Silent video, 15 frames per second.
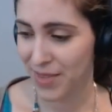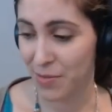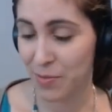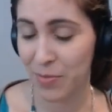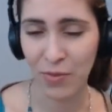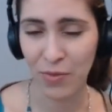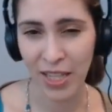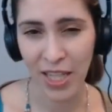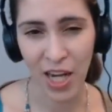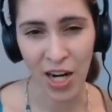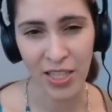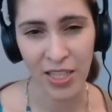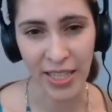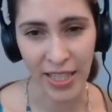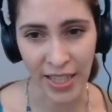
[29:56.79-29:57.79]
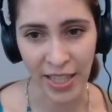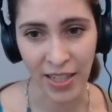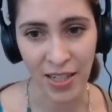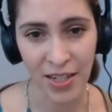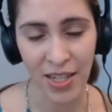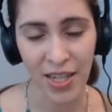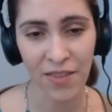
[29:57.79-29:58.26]
be really hard to
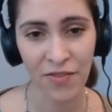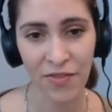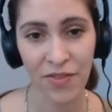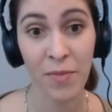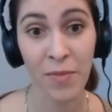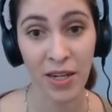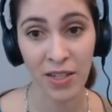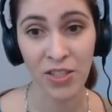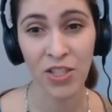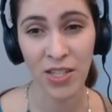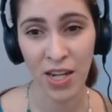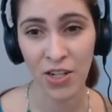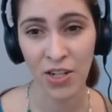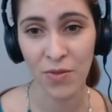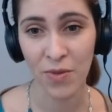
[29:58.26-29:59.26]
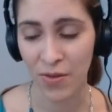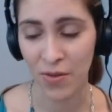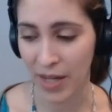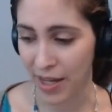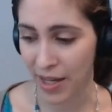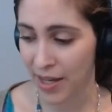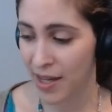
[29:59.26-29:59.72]
hear if the marriage is not doing
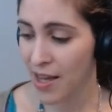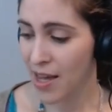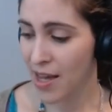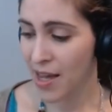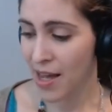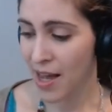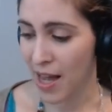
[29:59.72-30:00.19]
okay, uh-huh.